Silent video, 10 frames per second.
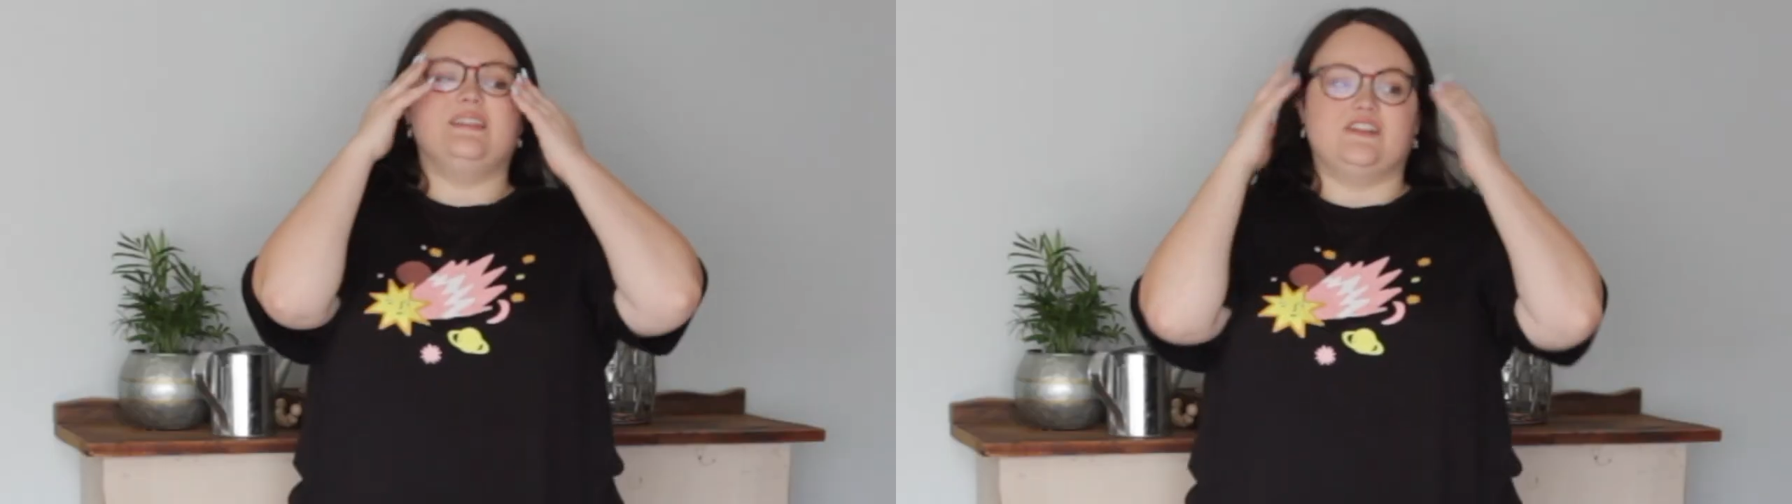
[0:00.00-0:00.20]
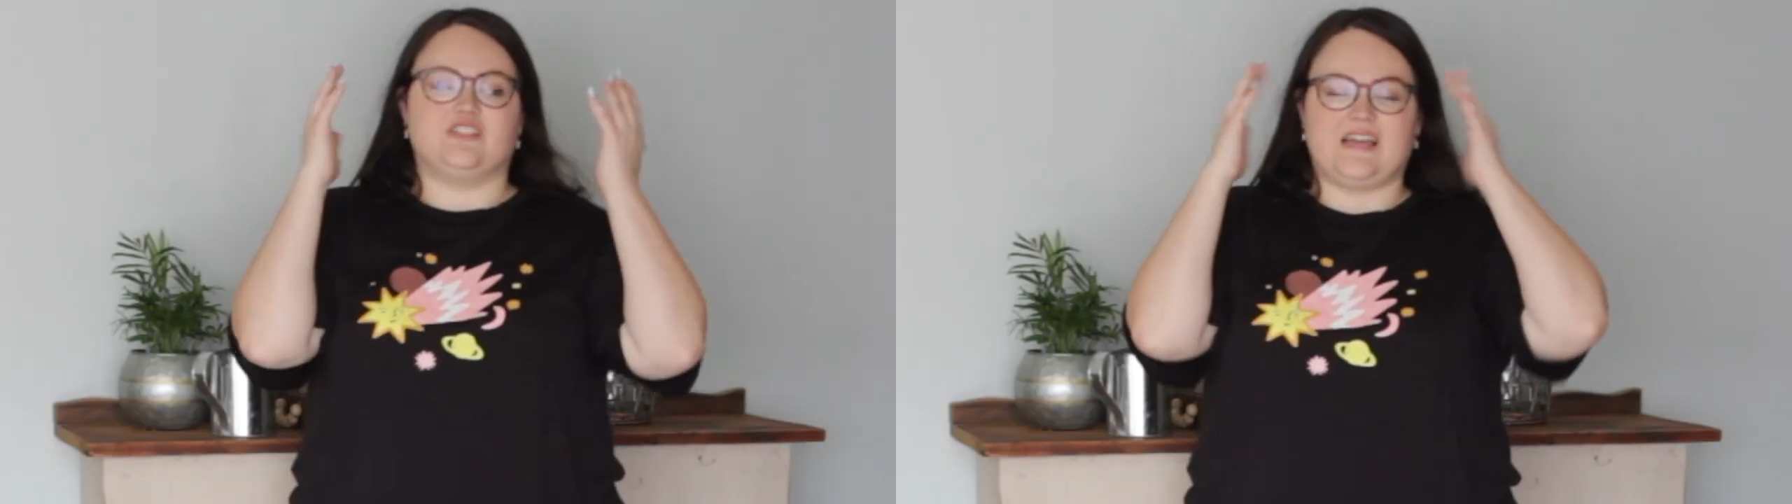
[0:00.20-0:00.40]

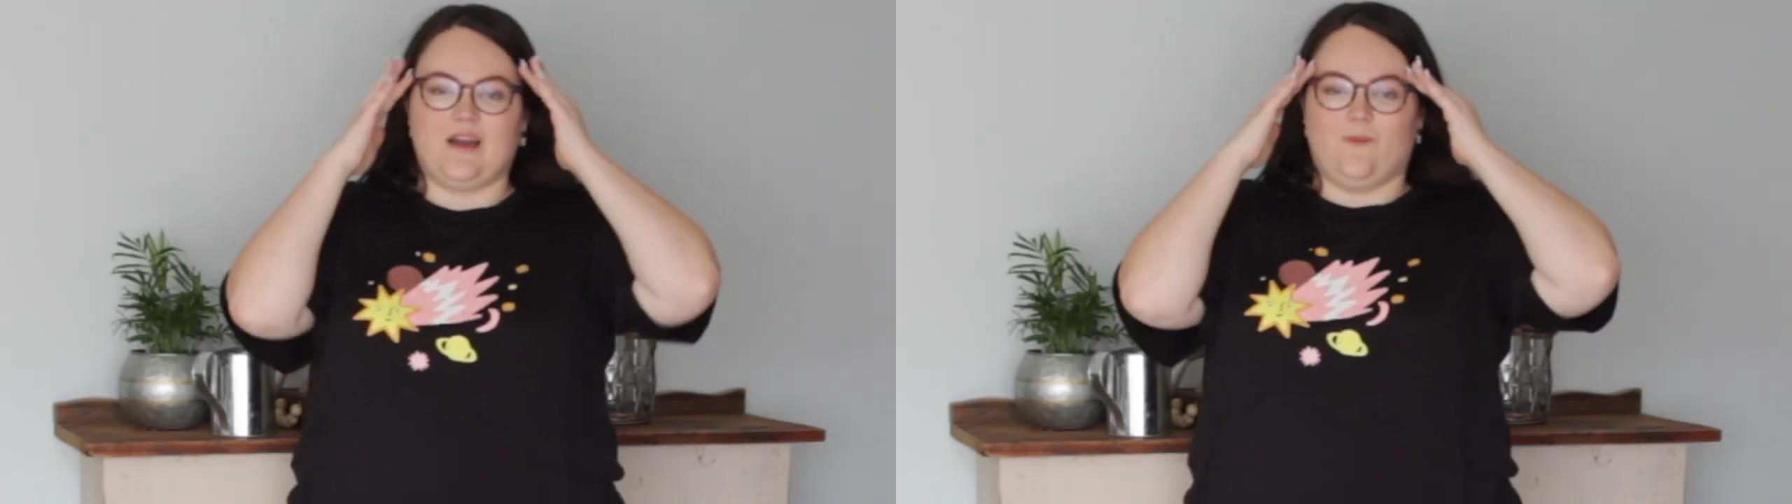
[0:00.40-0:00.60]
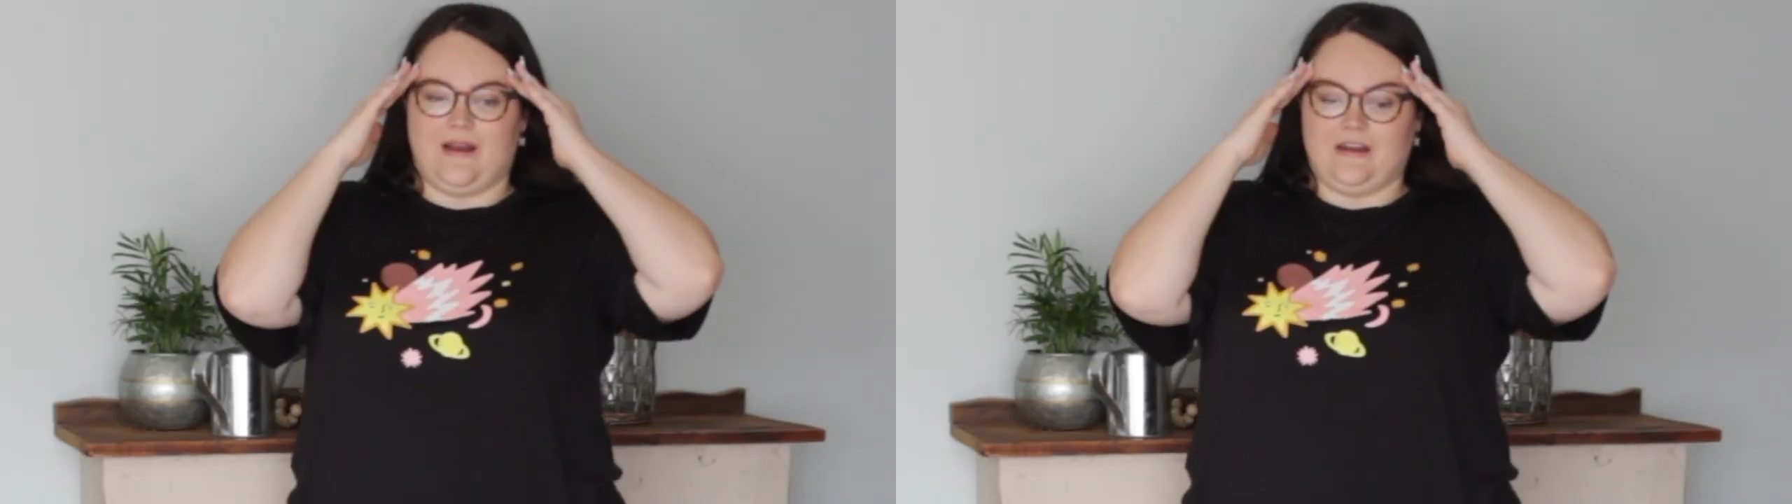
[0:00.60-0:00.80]
That's just
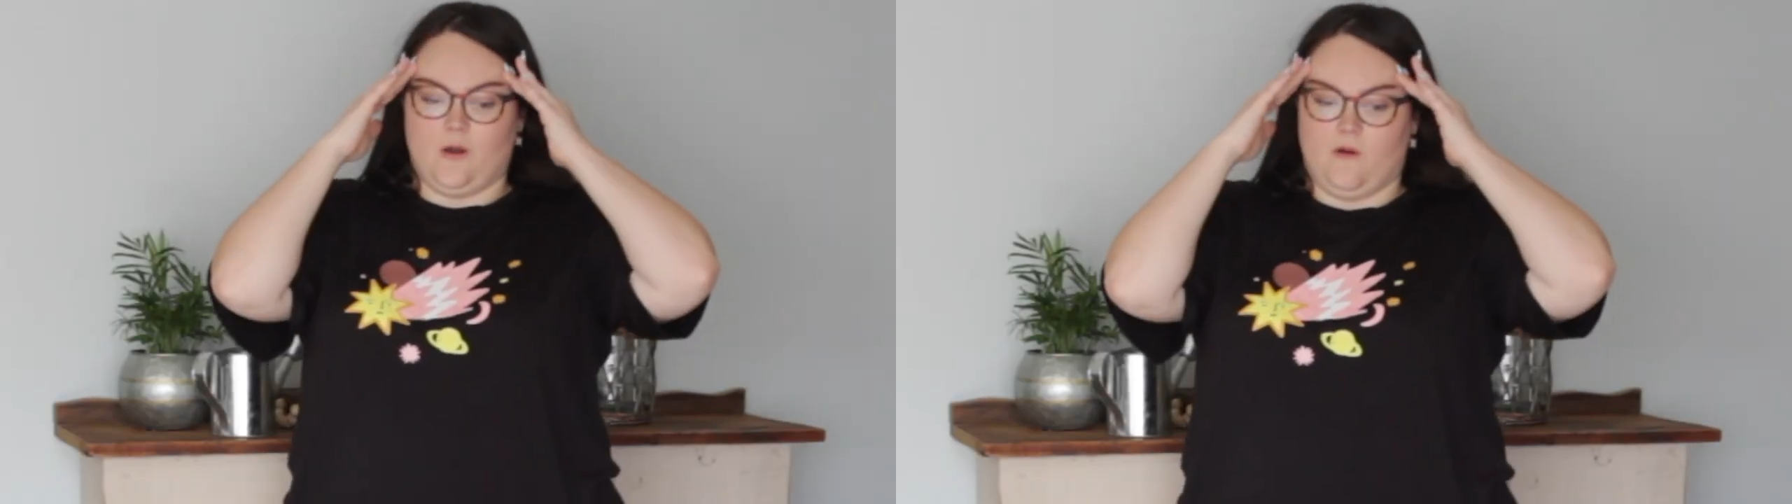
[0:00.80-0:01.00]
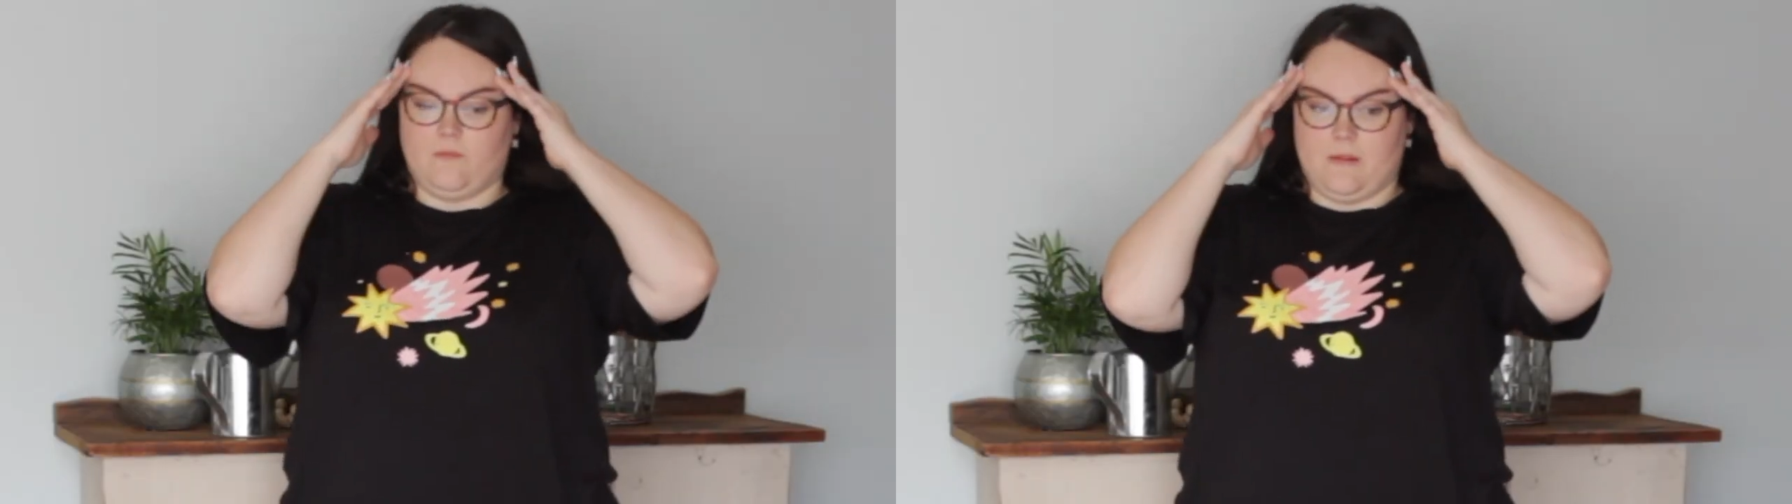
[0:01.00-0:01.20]
kind of what I
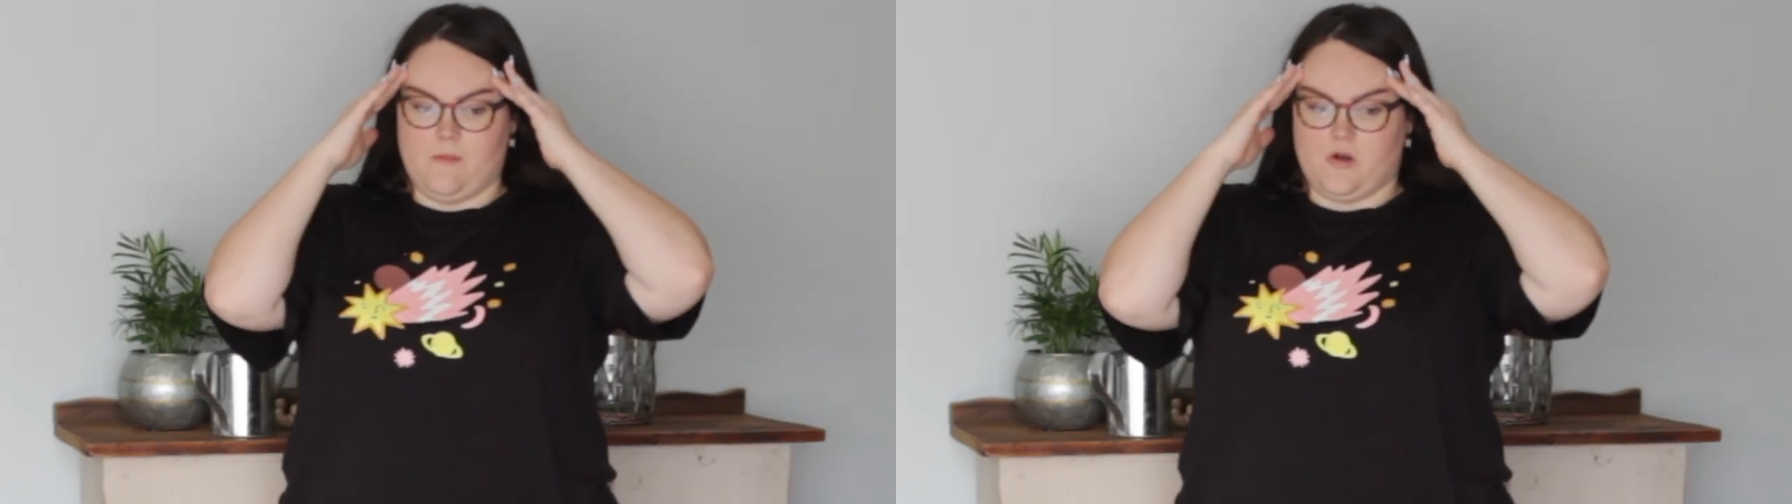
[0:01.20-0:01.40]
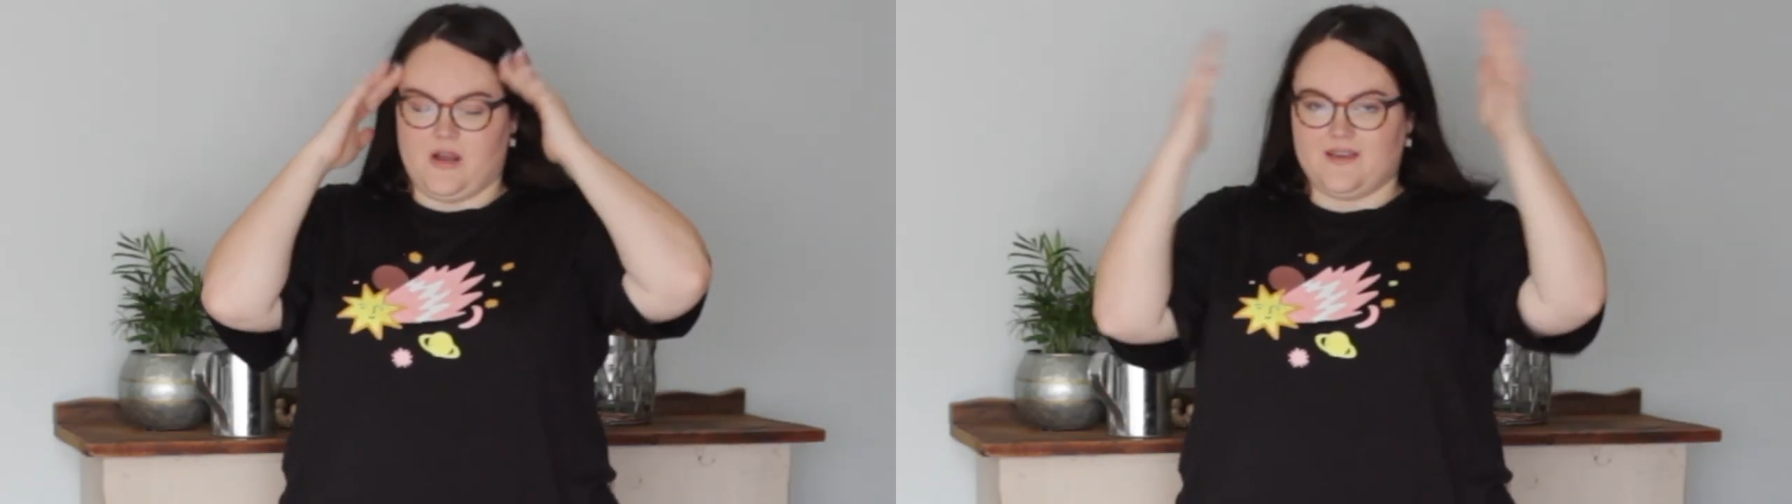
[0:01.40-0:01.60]
know off my
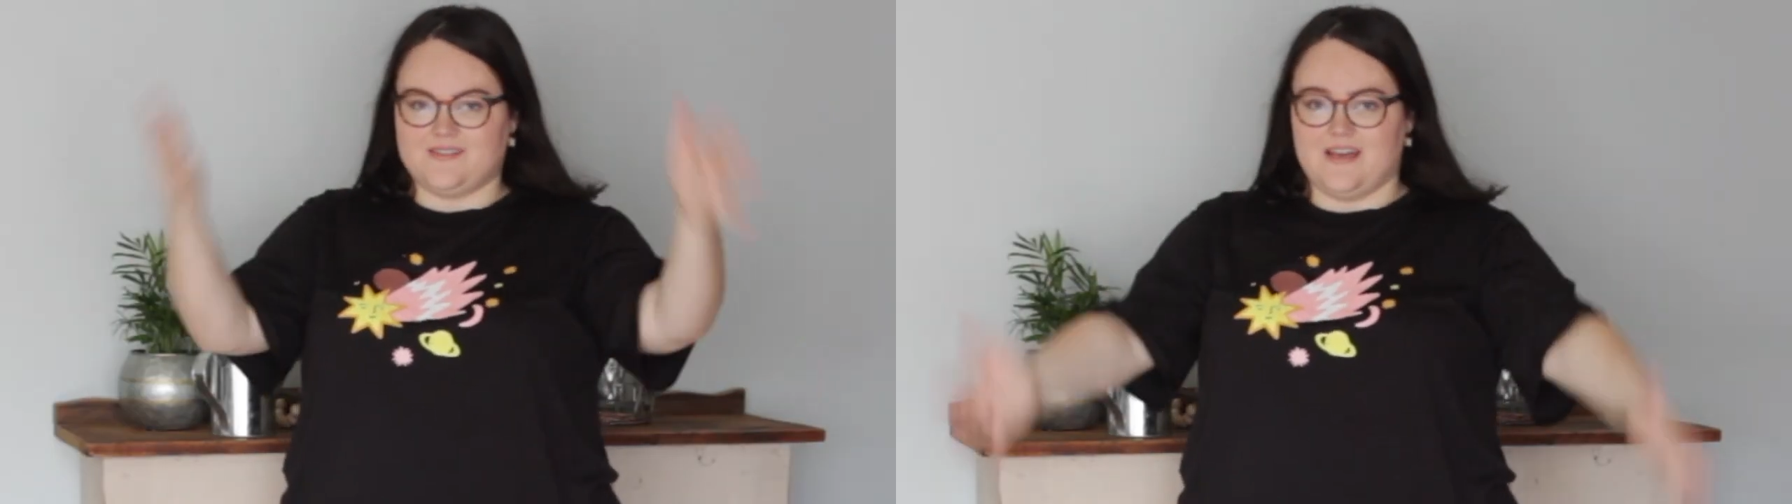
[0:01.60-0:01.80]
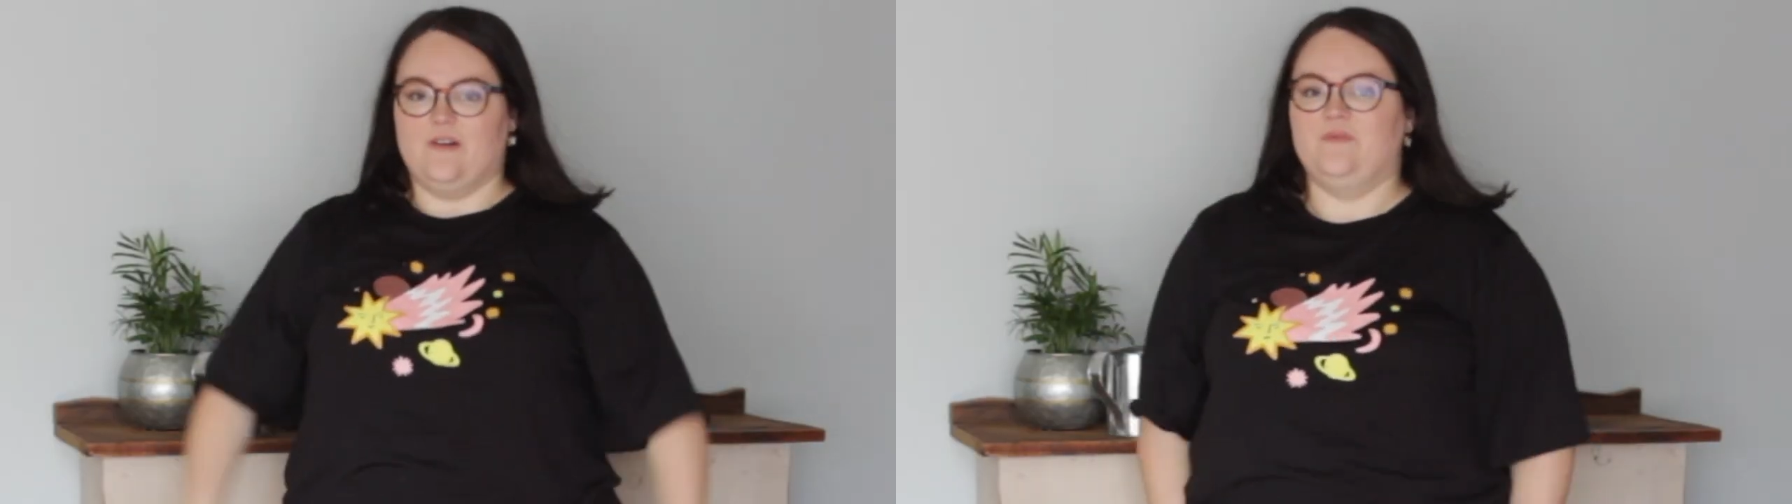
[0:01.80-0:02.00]
memory,
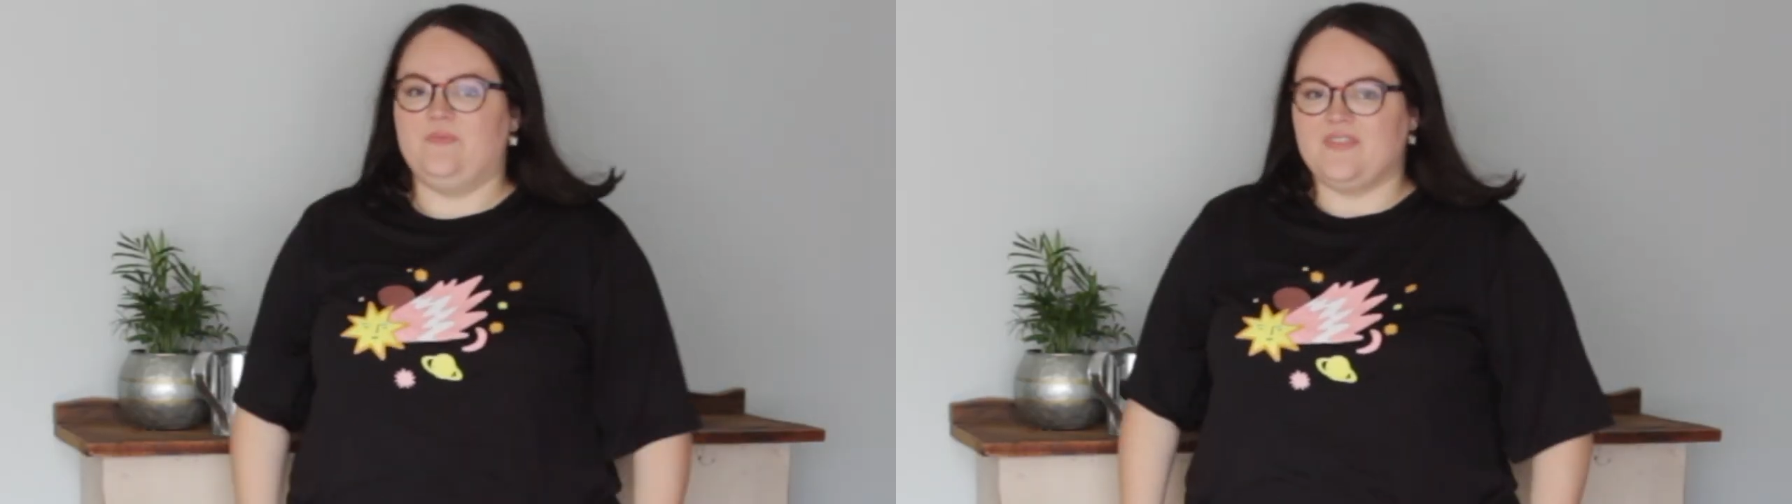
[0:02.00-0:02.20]
so.